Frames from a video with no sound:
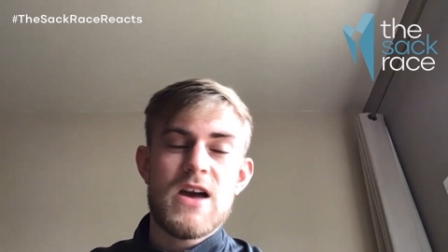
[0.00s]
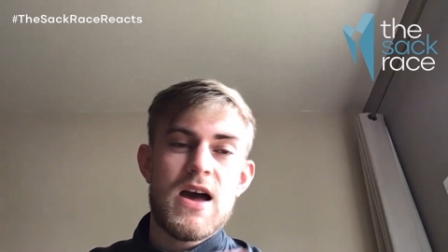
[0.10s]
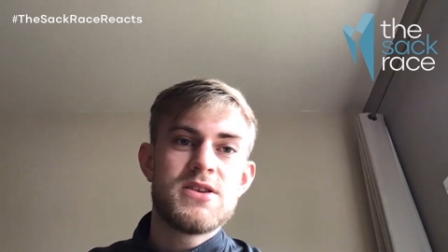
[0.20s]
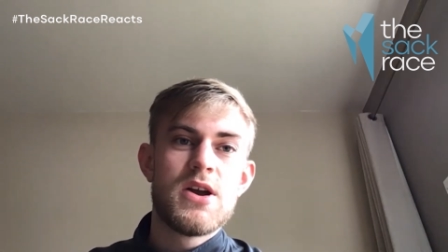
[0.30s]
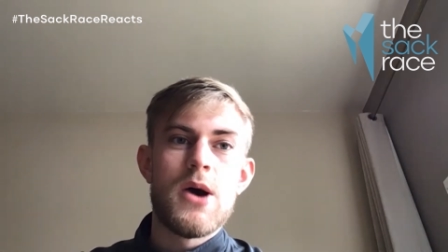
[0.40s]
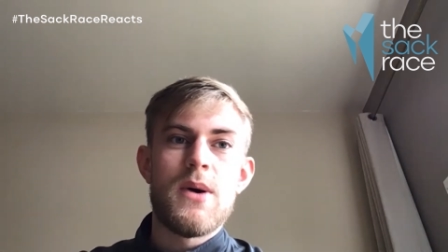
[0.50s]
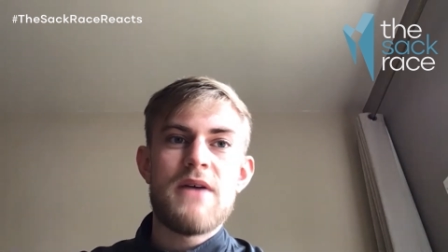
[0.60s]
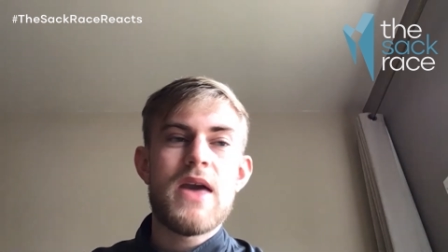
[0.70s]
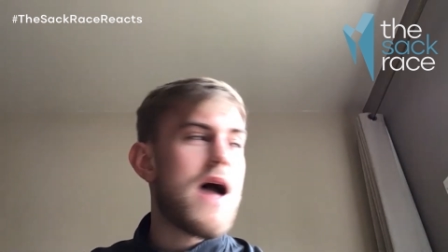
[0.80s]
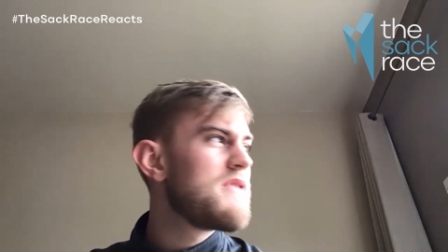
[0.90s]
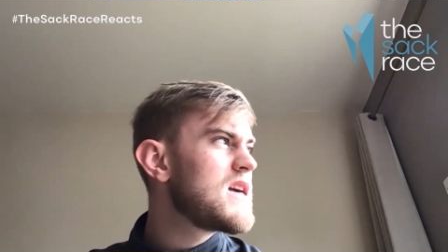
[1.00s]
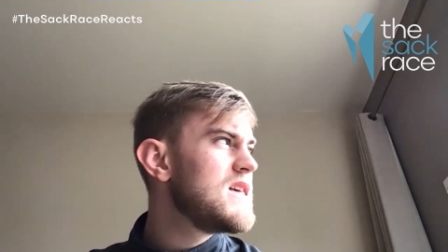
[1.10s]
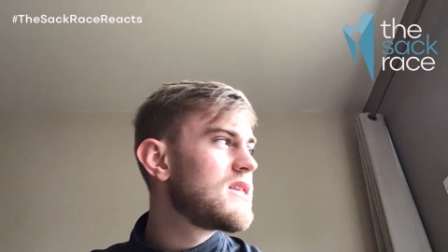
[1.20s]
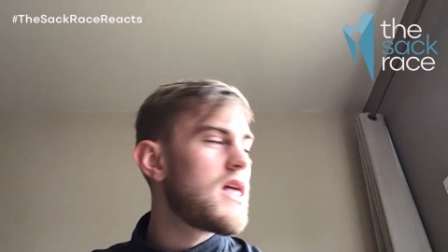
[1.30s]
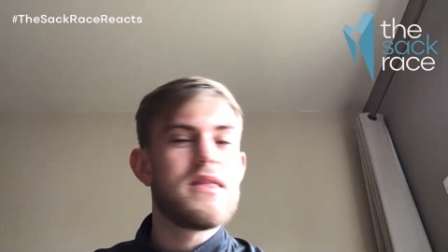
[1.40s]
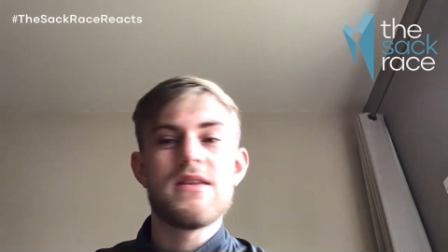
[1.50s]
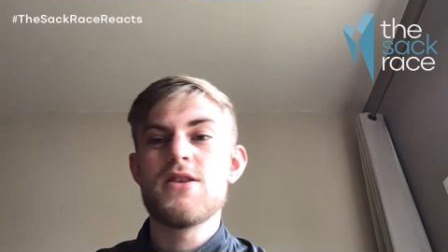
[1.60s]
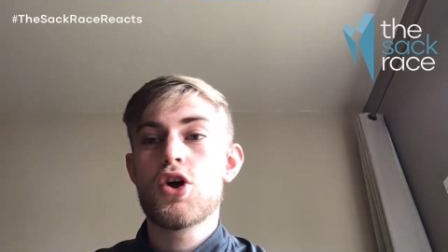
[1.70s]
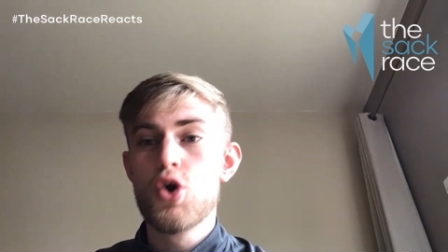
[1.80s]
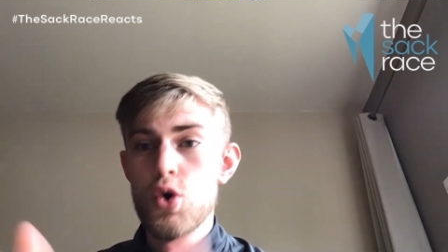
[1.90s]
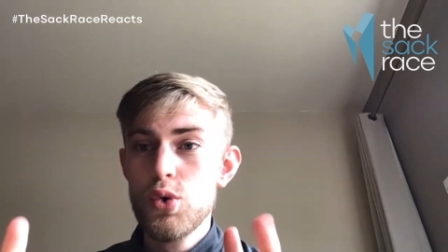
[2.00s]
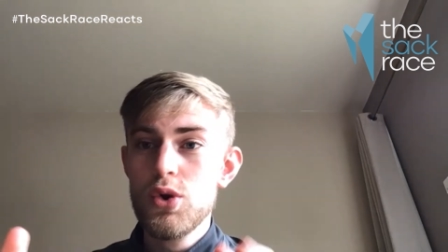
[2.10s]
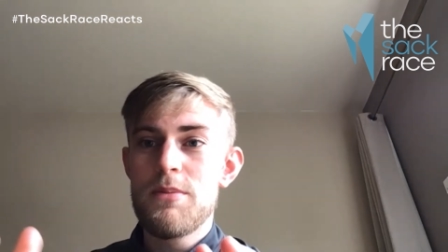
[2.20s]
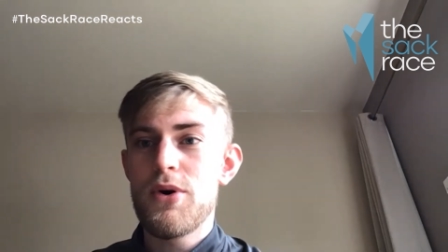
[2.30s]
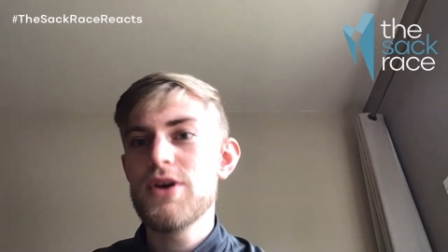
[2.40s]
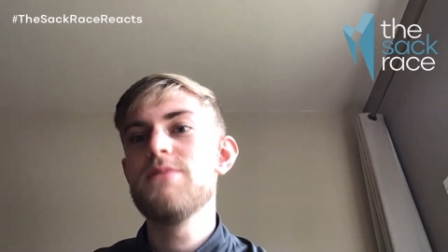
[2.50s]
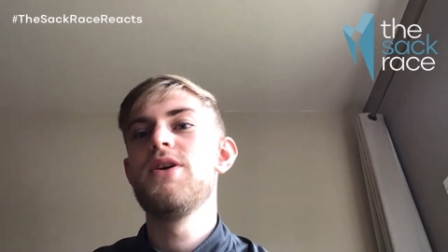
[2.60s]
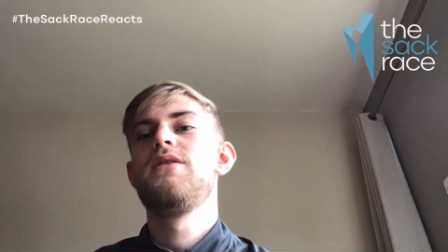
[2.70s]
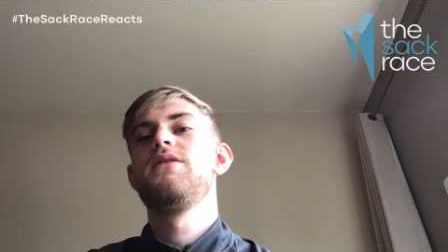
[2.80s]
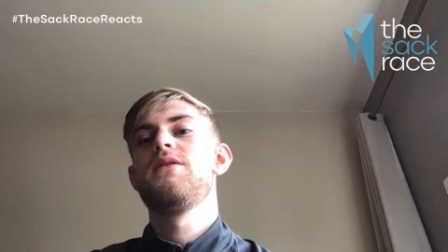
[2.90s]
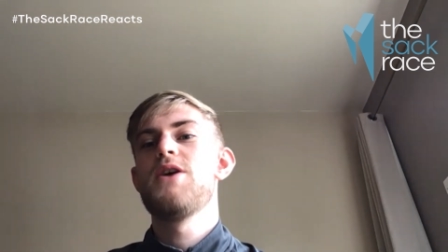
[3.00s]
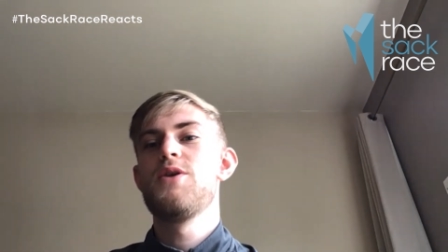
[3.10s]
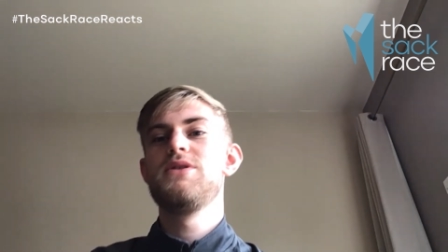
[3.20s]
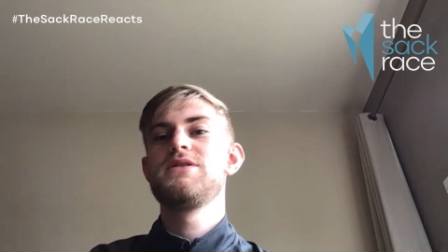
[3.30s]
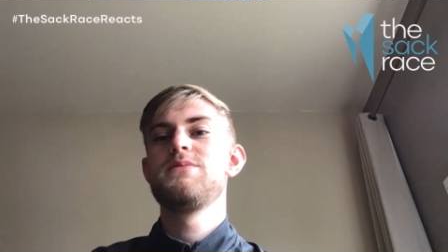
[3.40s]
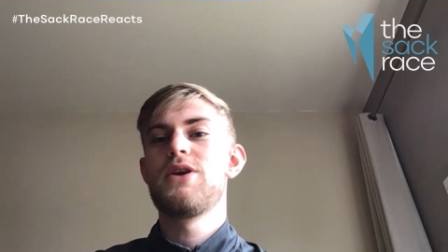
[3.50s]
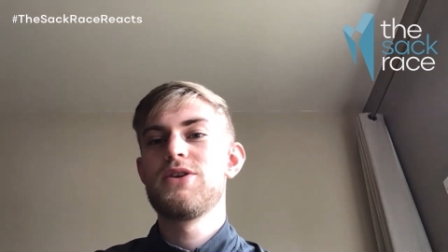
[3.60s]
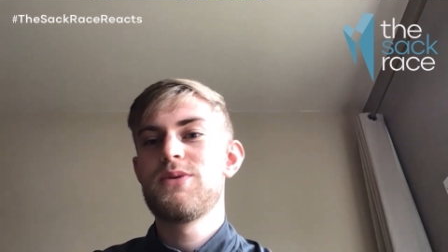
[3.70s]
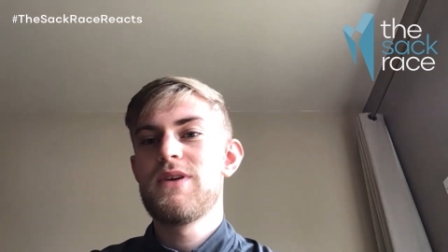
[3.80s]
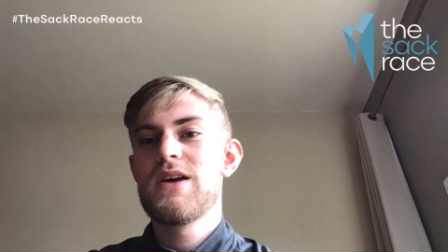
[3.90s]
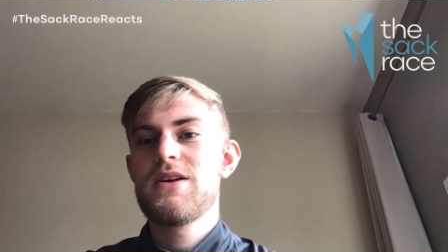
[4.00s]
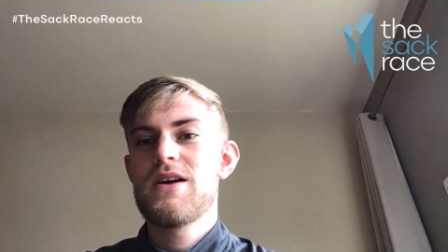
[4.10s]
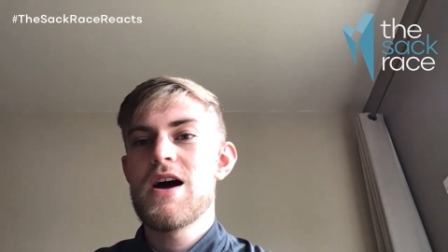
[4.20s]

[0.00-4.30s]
I don't know. I think he's the cool appointment at the moment, to be honest with you.